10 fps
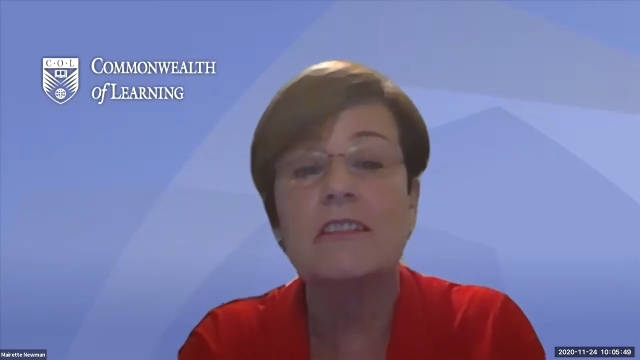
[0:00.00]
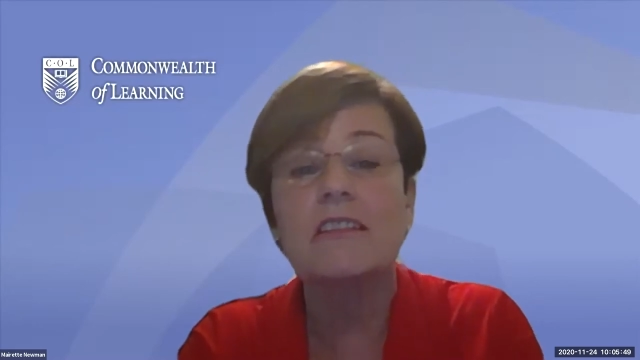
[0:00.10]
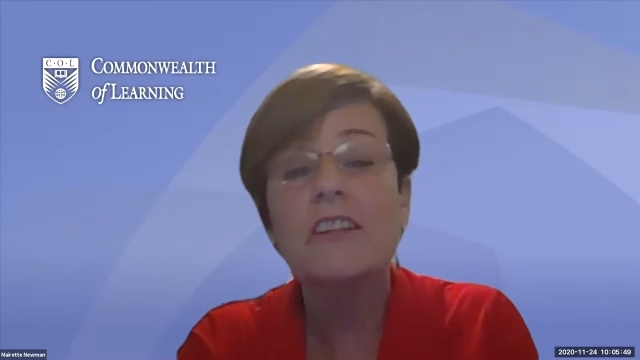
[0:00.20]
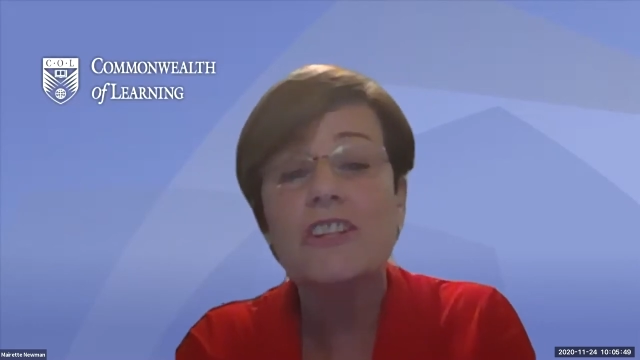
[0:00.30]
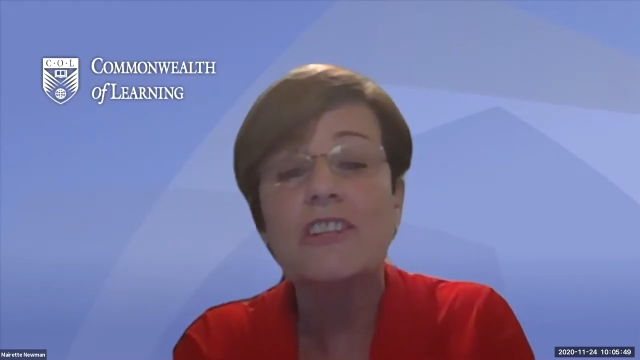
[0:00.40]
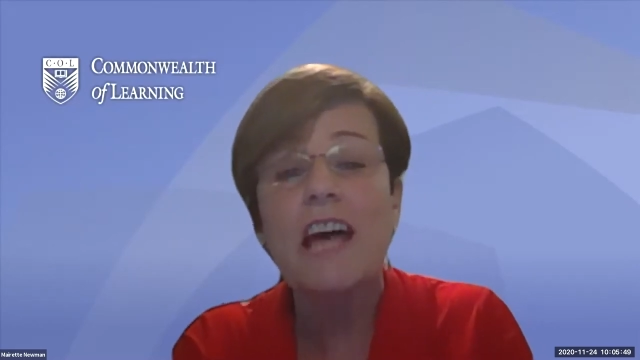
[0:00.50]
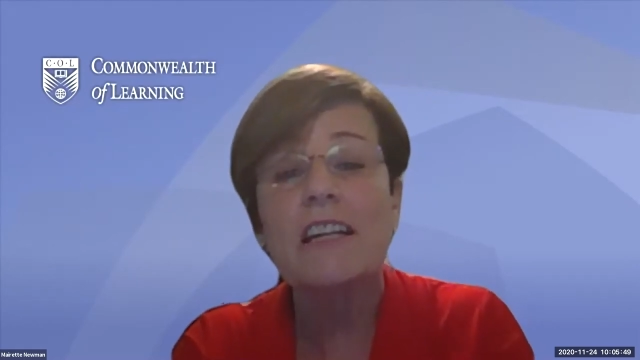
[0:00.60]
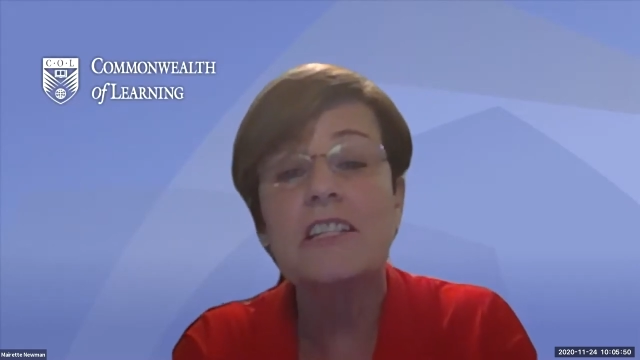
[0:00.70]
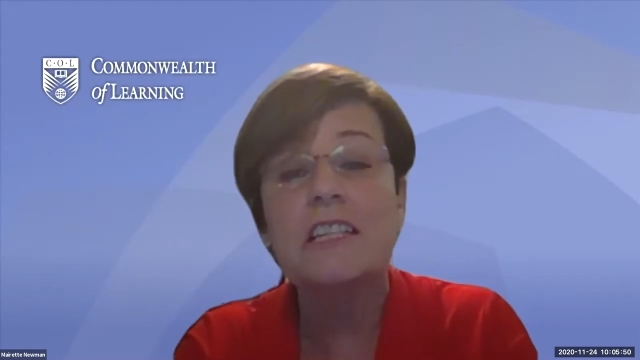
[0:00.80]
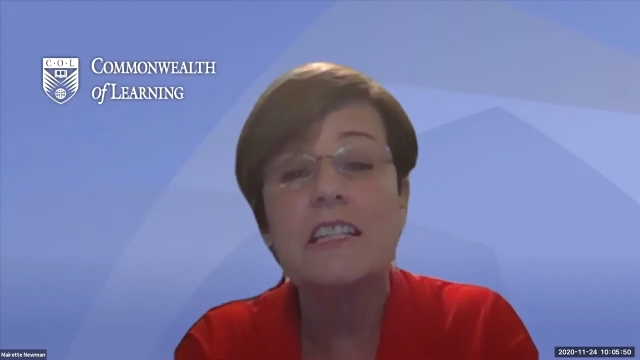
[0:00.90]
such
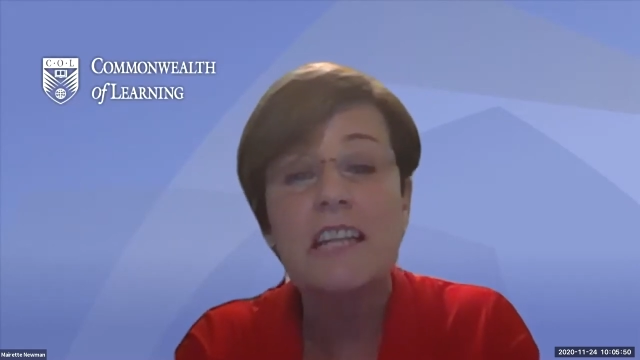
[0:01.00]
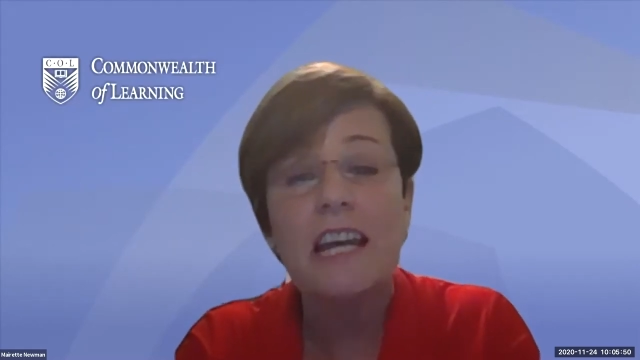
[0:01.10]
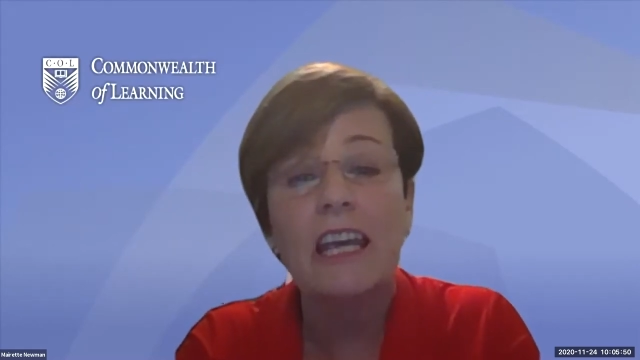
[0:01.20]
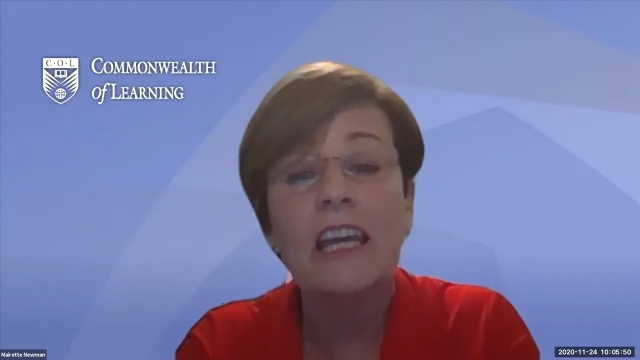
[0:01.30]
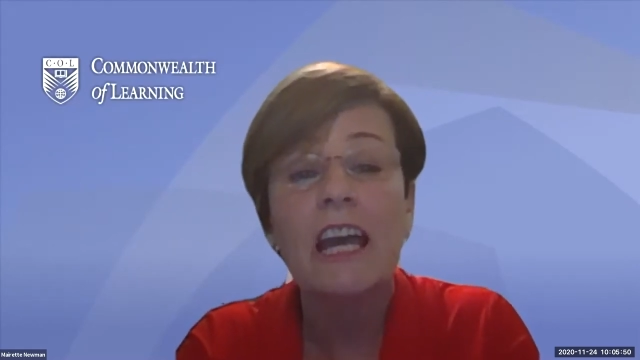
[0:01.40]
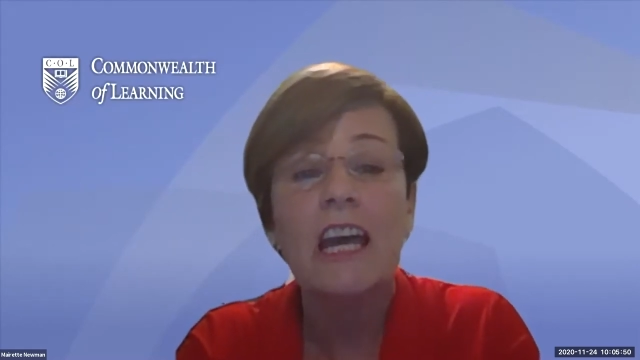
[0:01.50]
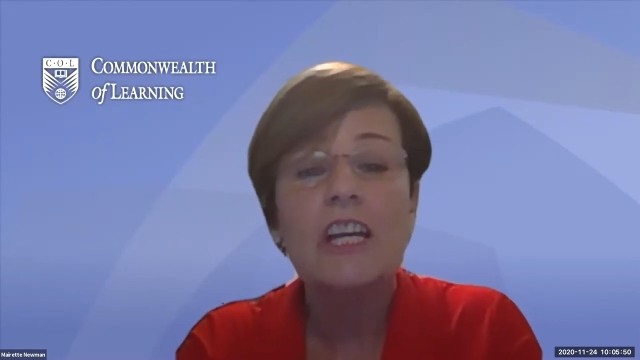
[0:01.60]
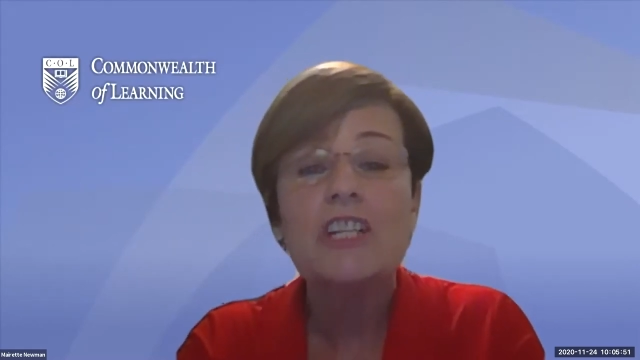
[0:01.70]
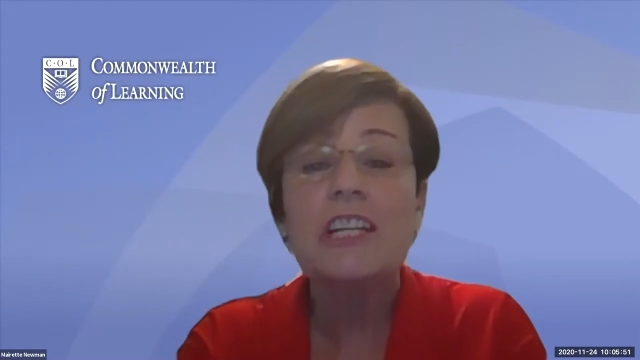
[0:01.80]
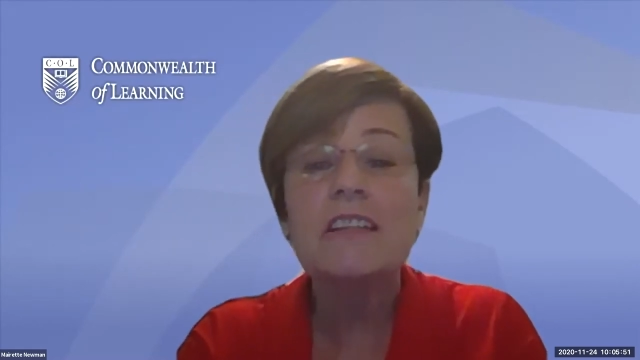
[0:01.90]
that today
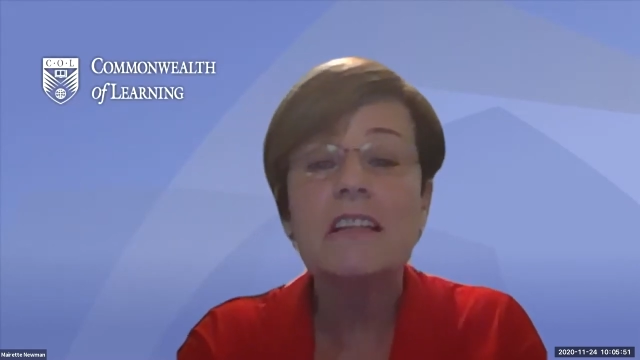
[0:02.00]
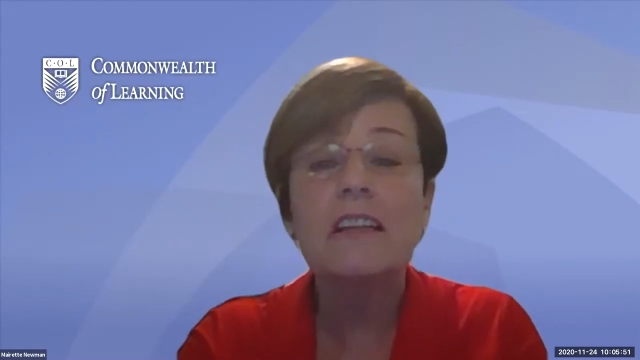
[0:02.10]
she is